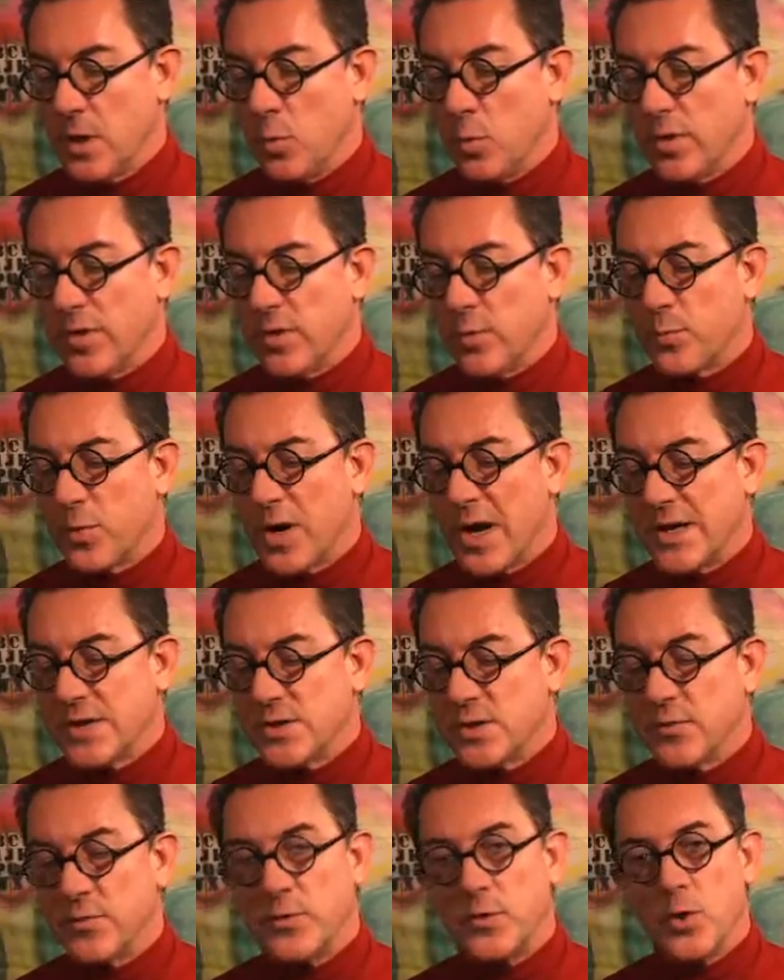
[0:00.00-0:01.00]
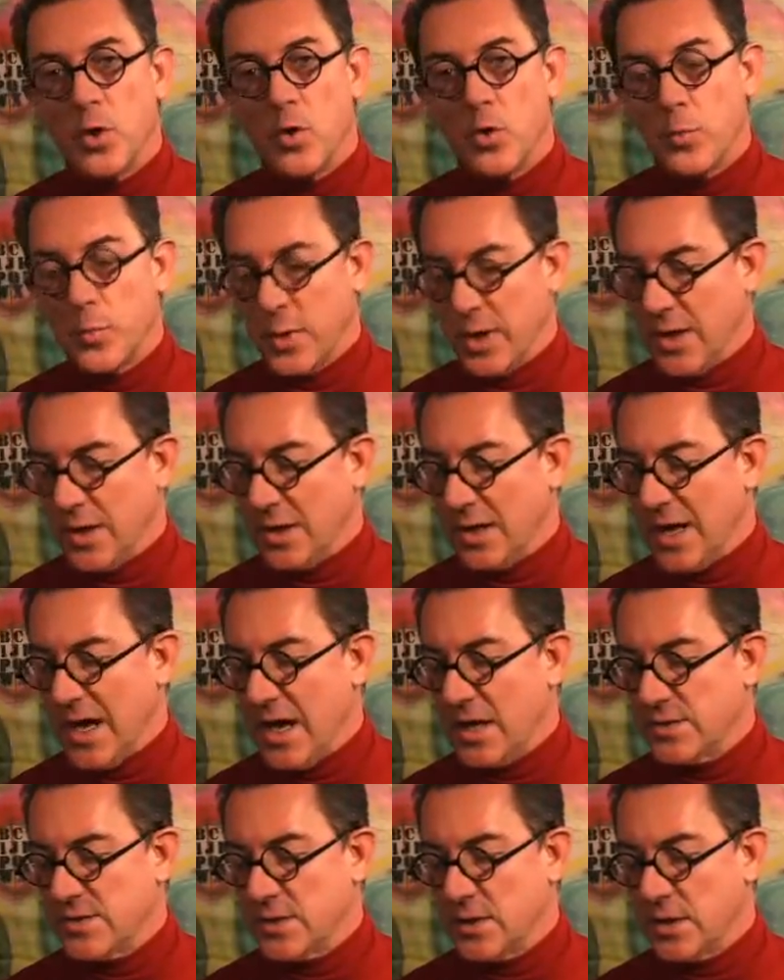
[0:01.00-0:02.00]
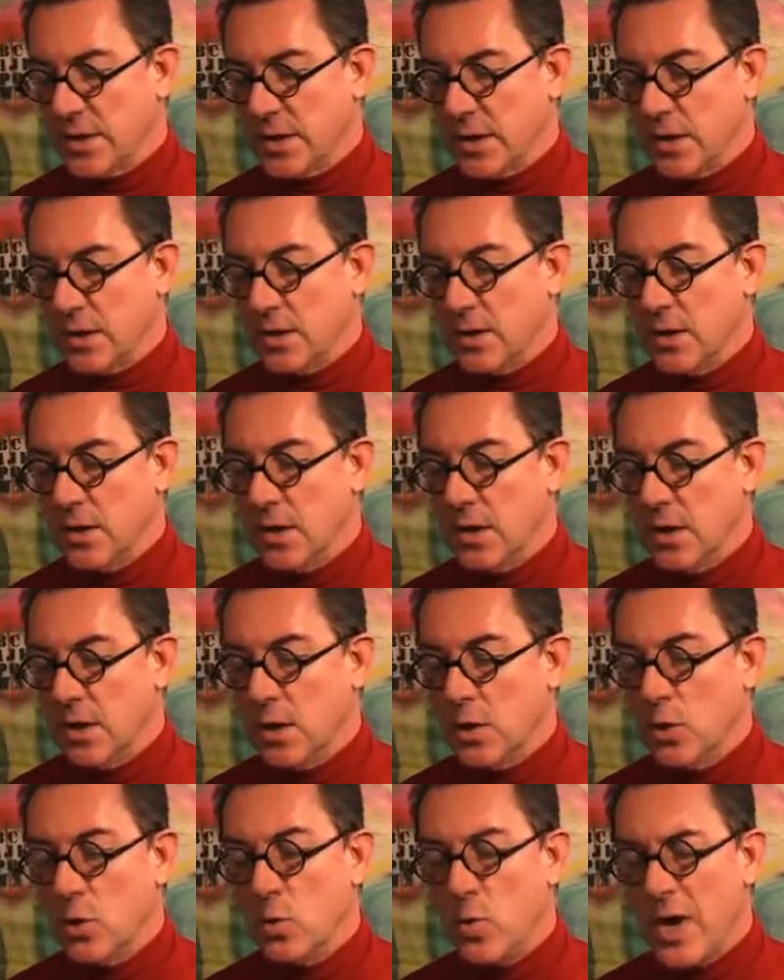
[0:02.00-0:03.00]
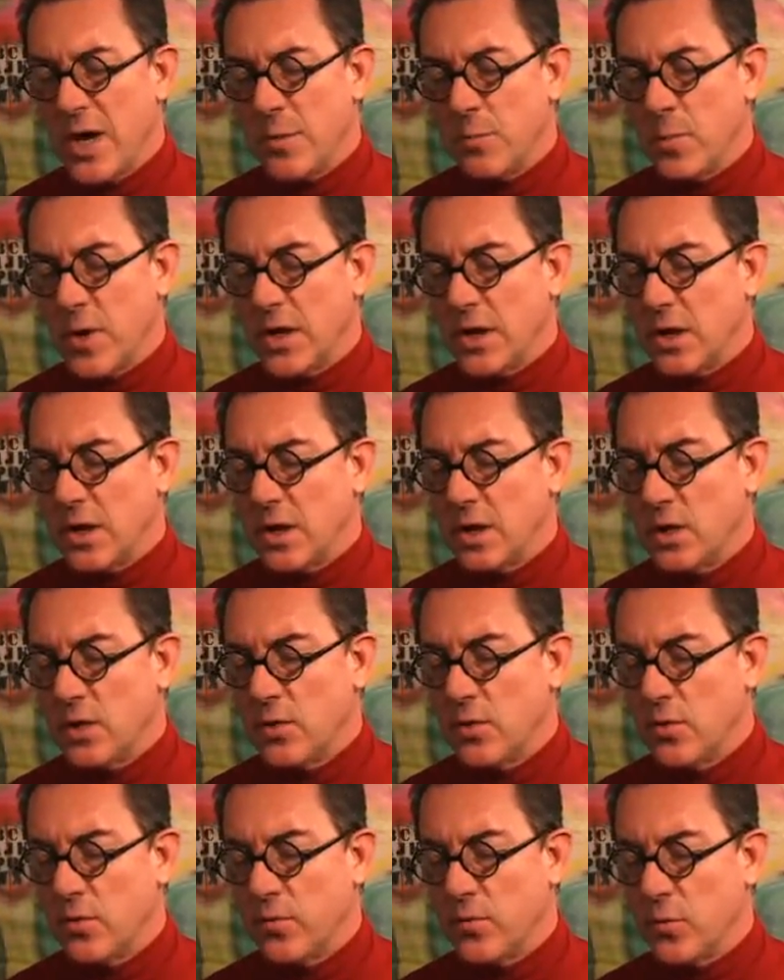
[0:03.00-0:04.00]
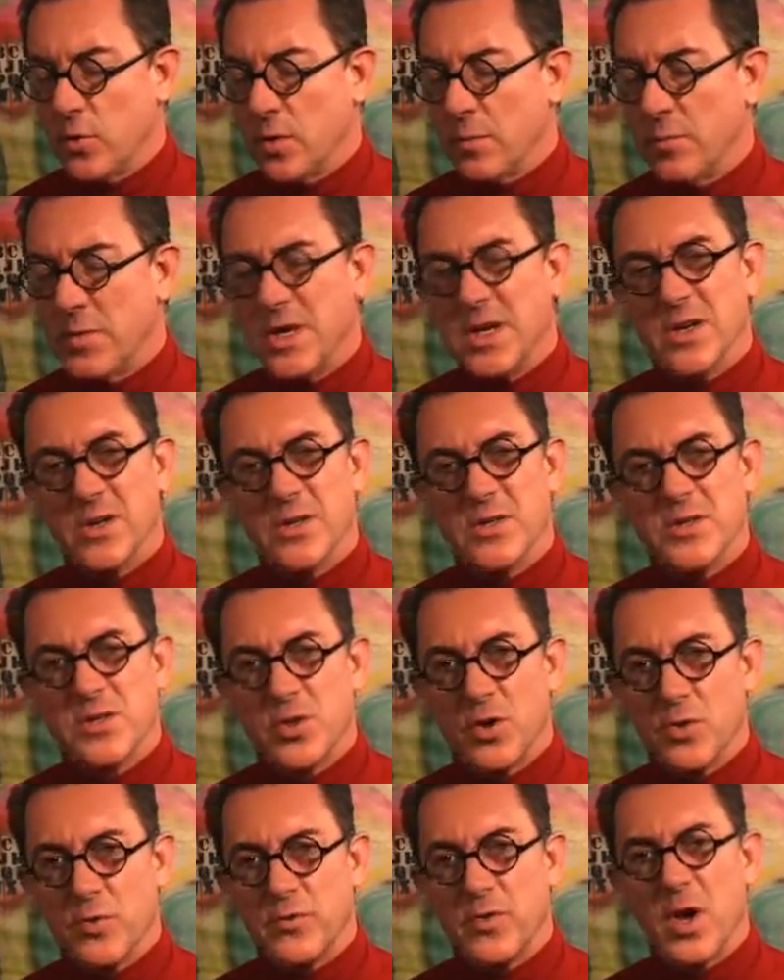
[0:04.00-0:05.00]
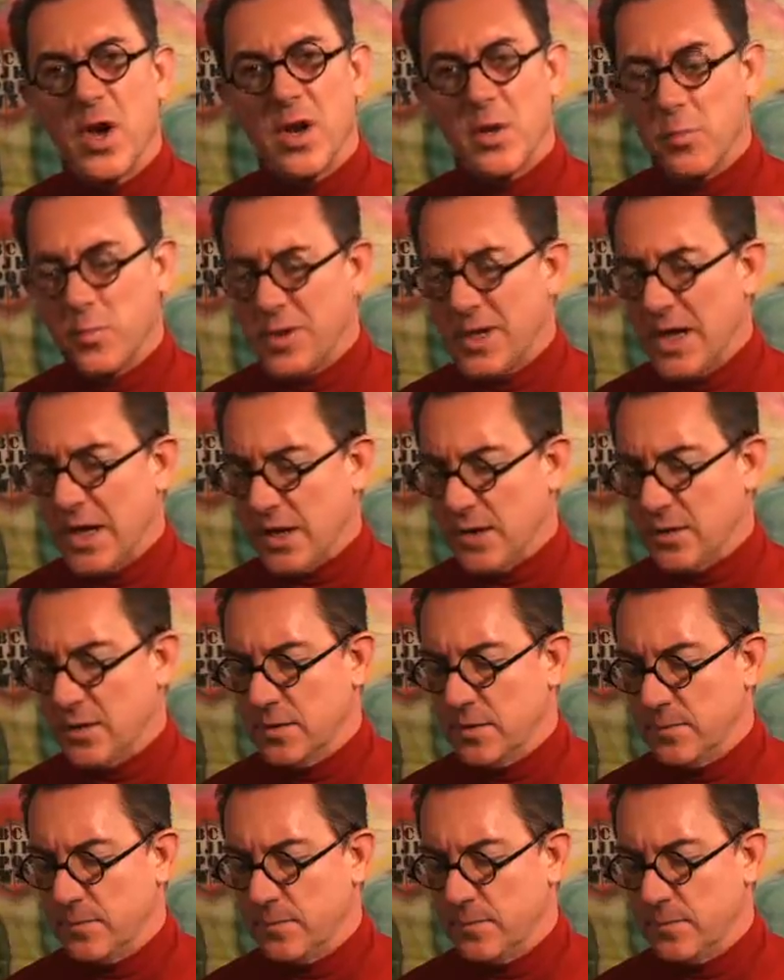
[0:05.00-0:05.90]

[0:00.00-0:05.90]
With the price of dope and gasoline, who had money for a meal served on a plate?